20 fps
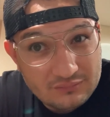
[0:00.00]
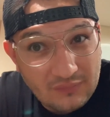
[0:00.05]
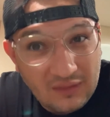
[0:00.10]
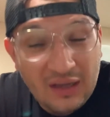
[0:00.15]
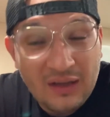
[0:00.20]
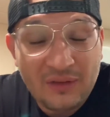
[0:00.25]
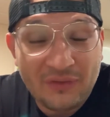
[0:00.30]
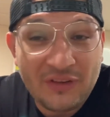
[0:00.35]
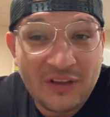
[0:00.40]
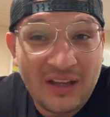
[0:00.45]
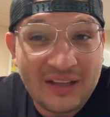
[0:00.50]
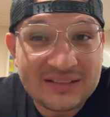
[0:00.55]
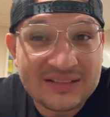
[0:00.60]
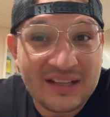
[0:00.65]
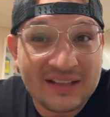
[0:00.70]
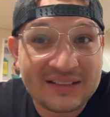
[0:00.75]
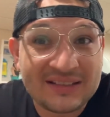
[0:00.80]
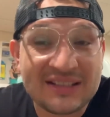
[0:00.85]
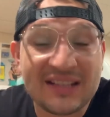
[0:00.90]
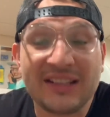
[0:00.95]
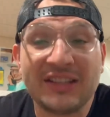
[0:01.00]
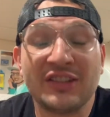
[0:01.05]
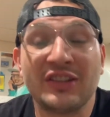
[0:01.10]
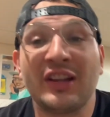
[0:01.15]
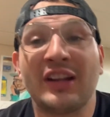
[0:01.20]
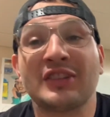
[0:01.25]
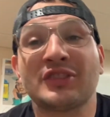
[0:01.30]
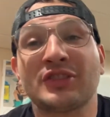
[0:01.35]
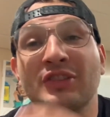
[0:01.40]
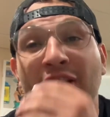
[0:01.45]
And if you guys got a ticket, you
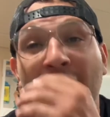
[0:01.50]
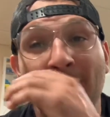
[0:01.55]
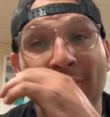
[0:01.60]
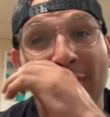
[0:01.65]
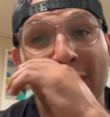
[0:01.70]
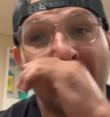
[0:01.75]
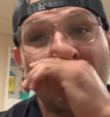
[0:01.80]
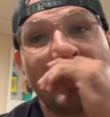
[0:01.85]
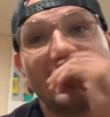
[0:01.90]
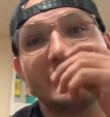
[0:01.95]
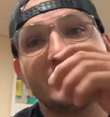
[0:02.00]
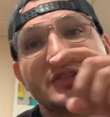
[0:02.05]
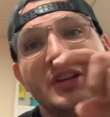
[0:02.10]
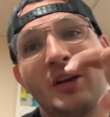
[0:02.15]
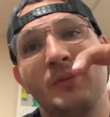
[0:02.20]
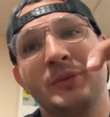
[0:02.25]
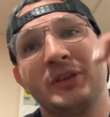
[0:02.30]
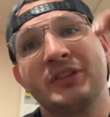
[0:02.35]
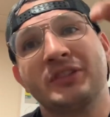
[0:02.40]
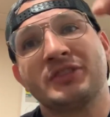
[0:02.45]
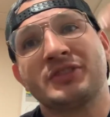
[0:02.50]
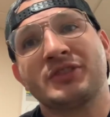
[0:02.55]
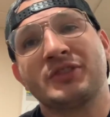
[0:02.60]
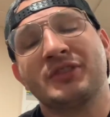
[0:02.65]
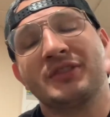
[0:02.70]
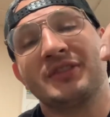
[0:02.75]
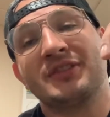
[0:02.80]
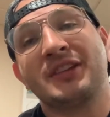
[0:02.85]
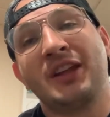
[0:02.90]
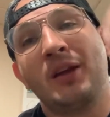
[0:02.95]
guys should let me know. Tell
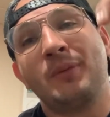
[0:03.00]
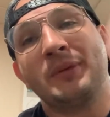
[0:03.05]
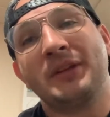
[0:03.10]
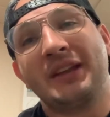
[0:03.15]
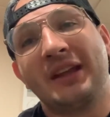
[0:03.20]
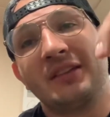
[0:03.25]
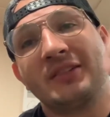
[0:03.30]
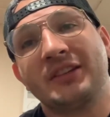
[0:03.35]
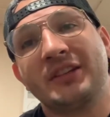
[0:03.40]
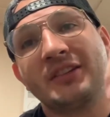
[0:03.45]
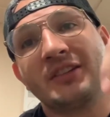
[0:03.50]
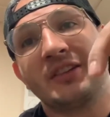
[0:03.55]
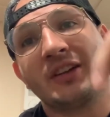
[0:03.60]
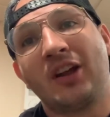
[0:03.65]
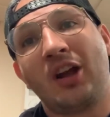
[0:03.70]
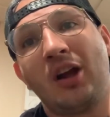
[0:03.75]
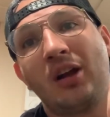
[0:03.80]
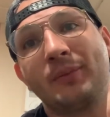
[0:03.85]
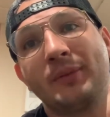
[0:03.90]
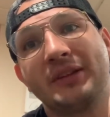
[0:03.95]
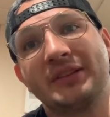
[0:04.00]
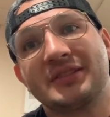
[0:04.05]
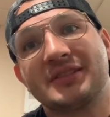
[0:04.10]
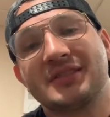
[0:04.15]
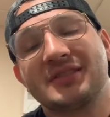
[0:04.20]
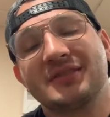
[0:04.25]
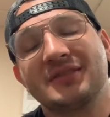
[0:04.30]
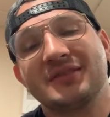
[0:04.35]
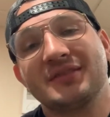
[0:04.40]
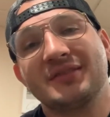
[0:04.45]
me down here in the
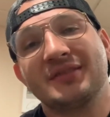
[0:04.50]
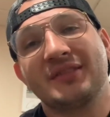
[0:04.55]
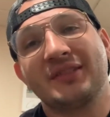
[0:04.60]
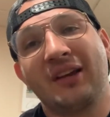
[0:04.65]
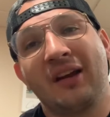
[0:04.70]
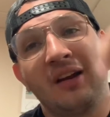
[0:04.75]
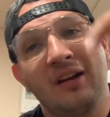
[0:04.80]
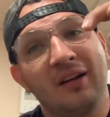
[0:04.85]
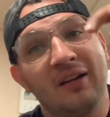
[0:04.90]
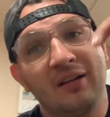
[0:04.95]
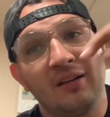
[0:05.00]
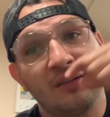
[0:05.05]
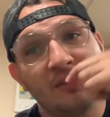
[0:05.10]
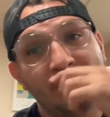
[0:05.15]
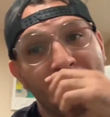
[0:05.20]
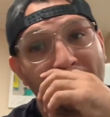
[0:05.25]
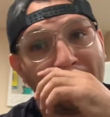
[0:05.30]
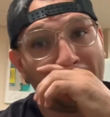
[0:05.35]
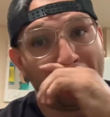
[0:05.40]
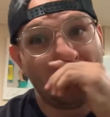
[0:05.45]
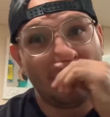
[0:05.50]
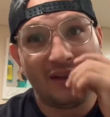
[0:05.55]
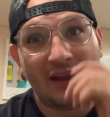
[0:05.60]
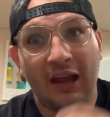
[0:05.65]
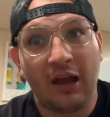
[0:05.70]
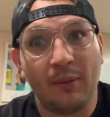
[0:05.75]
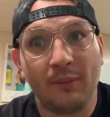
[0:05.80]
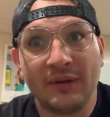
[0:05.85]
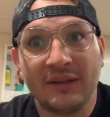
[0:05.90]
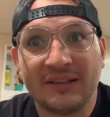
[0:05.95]
comments of
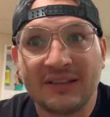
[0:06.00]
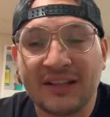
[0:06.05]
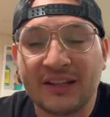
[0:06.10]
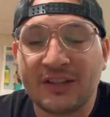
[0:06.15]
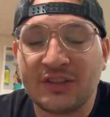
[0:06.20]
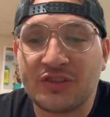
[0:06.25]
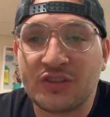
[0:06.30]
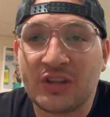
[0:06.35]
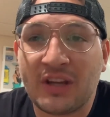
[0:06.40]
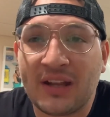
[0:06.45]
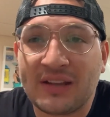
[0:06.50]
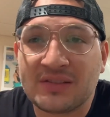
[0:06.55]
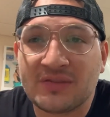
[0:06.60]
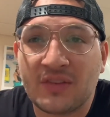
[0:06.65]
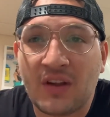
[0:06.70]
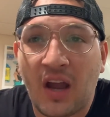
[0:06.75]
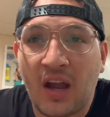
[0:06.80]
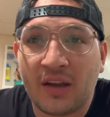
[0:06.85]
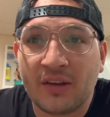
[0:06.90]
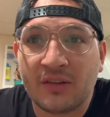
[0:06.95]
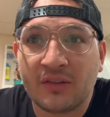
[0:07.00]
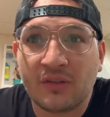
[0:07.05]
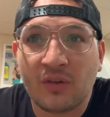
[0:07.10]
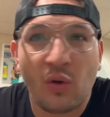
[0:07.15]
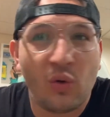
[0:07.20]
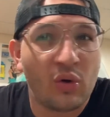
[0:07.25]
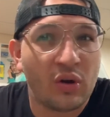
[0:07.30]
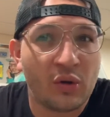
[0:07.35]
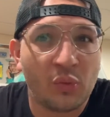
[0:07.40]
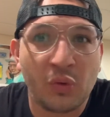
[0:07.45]
how many tickets you guys have gotten,
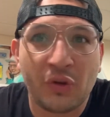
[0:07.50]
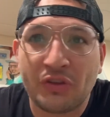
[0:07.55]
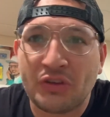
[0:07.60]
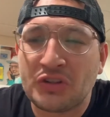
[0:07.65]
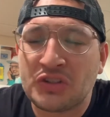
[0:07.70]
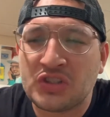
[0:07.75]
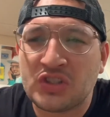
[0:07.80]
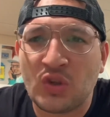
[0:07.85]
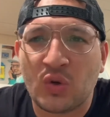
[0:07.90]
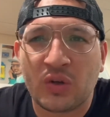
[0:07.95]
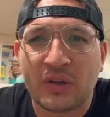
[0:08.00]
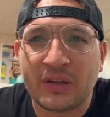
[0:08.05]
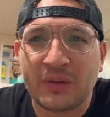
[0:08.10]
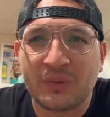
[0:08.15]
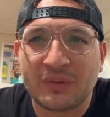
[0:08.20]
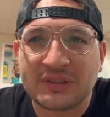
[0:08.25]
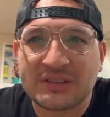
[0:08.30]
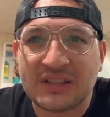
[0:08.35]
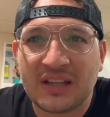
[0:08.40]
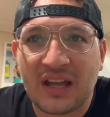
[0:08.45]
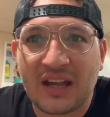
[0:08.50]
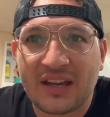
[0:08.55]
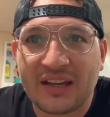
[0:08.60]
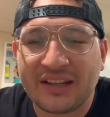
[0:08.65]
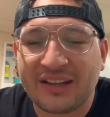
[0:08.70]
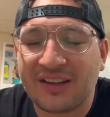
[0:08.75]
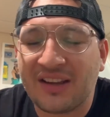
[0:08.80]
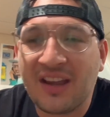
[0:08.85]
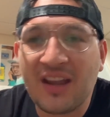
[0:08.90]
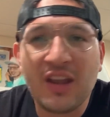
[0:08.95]
or what the story was
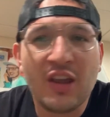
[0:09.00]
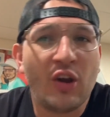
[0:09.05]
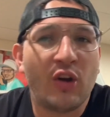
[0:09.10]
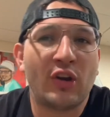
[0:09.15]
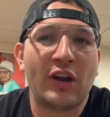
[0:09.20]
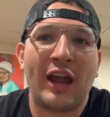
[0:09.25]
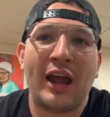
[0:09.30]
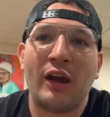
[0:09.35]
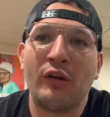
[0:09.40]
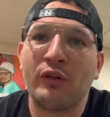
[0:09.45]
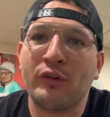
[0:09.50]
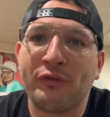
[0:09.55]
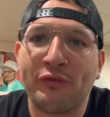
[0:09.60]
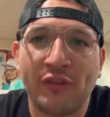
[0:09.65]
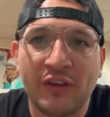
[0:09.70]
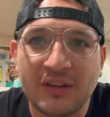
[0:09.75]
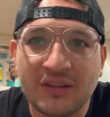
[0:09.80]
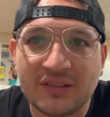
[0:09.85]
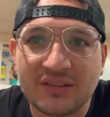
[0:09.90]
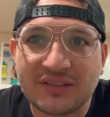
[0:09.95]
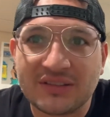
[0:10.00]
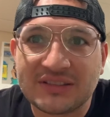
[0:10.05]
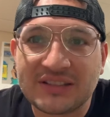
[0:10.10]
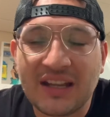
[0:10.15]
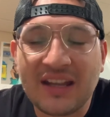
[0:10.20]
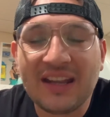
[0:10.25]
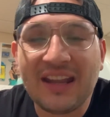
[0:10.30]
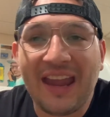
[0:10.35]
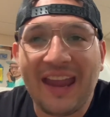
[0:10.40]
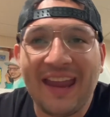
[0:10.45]
like, or how it feels.
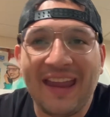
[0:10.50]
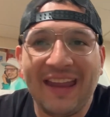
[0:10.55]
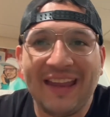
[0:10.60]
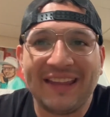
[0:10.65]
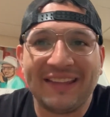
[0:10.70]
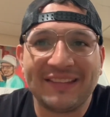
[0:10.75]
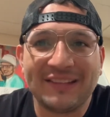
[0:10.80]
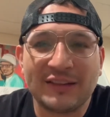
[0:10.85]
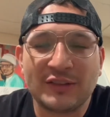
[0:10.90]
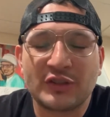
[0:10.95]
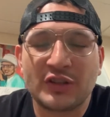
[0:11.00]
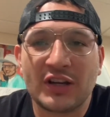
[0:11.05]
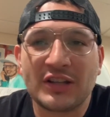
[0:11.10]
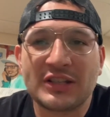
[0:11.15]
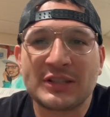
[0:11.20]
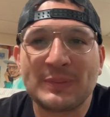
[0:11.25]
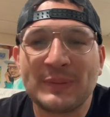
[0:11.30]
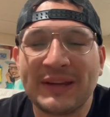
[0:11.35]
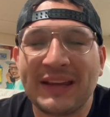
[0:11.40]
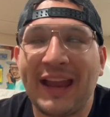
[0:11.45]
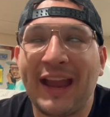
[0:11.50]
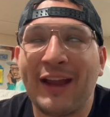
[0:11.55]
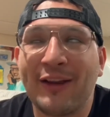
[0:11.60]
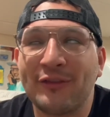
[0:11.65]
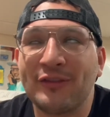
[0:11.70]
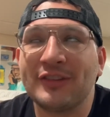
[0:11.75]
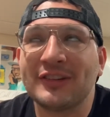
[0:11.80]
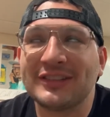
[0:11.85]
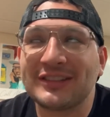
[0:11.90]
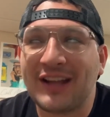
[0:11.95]
And trust me,
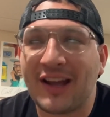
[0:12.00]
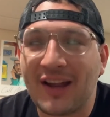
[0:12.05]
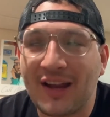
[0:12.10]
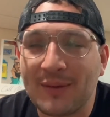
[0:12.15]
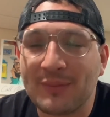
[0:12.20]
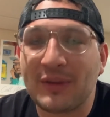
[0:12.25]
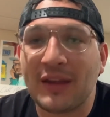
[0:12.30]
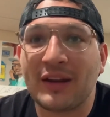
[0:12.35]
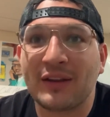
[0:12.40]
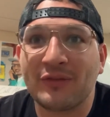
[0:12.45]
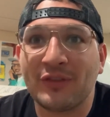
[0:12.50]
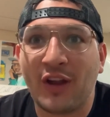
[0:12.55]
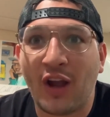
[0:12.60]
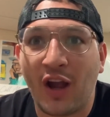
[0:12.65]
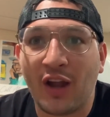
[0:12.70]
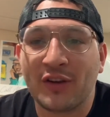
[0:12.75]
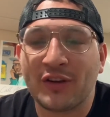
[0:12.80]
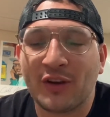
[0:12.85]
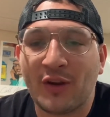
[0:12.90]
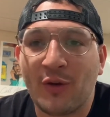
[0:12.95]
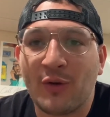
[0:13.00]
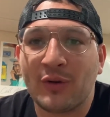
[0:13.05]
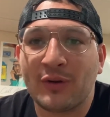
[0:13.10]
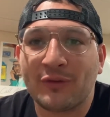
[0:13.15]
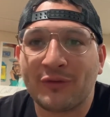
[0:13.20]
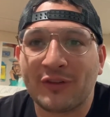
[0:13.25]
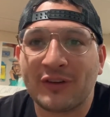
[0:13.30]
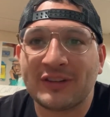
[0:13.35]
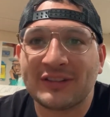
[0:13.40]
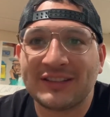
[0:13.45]
every time that I've gone to court
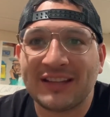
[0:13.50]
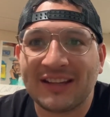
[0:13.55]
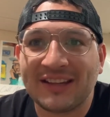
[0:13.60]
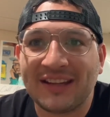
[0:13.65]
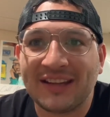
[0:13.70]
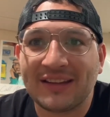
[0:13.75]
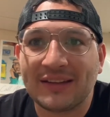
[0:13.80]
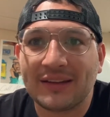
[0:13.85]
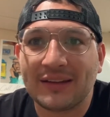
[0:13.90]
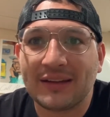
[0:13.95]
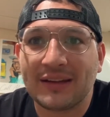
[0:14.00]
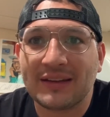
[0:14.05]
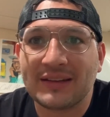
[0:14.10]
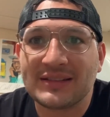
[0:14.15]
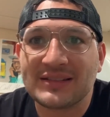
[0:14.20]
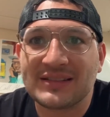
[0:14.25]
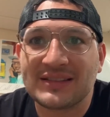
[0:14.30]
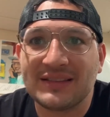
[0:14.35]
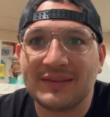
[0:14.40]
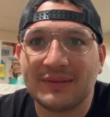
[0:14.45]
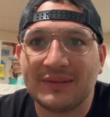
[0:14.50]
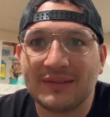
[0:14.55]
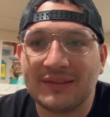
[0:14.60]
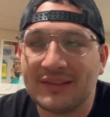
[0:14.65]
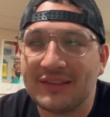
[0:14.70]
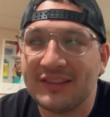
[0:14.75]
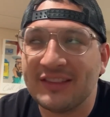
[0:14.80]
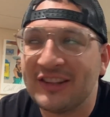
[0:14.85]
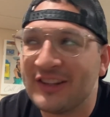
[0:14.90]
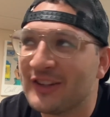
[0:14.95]
for a ticket, it is
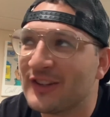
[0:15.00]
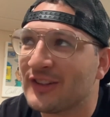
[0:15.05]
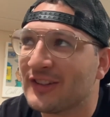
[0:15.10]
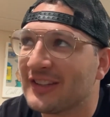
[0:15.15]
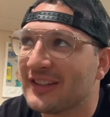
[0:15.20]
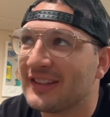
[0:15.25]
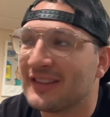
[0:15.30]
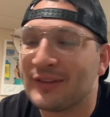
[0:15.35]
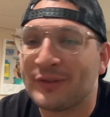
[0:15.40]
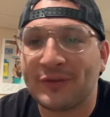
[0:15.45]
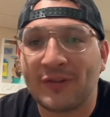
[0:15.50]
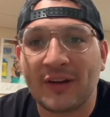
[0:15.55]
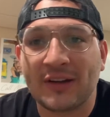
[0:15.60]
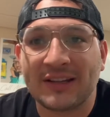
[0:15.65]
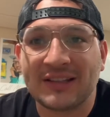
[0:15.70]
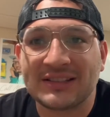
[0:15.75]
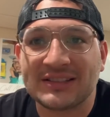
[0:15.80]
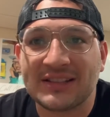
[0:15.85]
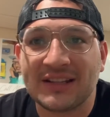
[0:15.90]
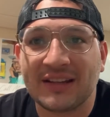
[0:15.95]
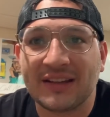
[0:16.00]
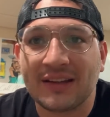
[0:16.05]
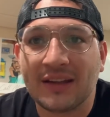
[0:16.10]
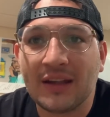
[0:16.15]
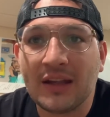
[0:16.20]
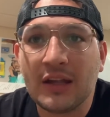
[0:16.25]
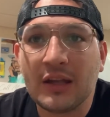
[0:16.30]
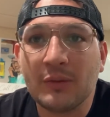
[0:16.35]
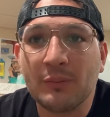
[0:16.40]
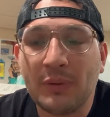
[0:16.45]
literally the funniest thing.
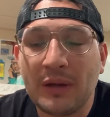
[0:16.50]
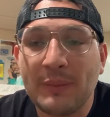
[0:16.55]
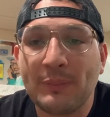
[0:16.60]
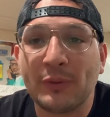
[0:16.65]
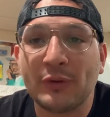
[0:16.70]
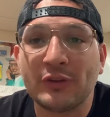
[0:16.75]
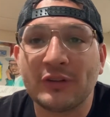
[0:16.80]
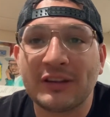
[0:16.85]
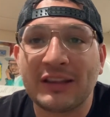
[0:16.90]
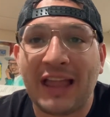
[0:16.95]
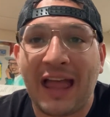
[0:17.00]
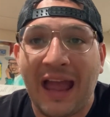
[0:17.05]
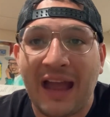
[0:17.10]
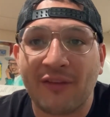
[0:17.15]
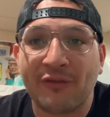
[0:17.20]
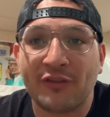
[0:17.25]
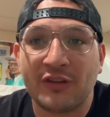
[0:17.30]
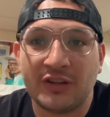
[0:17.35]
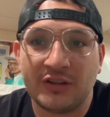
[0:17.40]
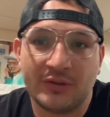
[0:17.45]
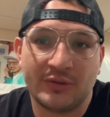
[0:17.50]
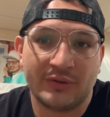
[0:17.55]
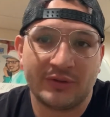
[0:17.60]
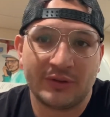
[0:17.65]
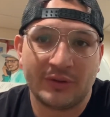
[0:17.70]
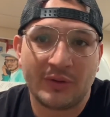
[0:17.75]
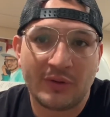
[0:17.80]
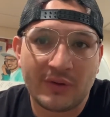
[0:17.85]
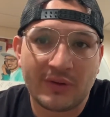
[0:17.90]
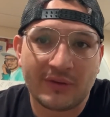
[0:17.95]
People laugh at you in the
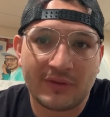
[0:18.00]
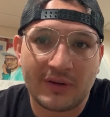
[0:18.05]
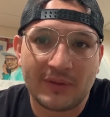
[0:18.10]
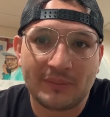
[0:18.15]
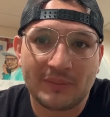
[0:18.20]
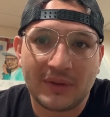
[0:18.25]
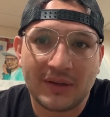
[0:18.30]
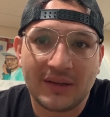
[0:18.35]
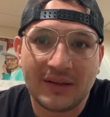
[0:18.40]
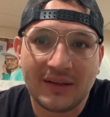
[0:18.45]
courtroom.